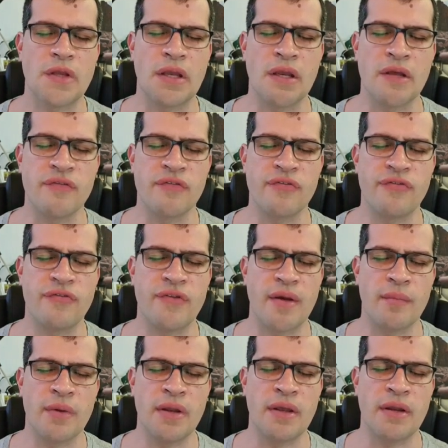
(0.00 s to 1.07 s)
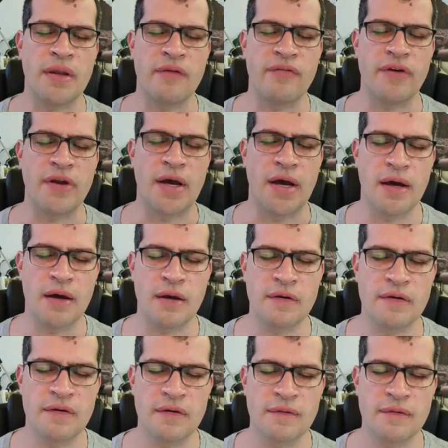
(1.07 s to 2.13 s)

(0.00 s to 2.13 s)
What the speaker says: in every family, in every heart.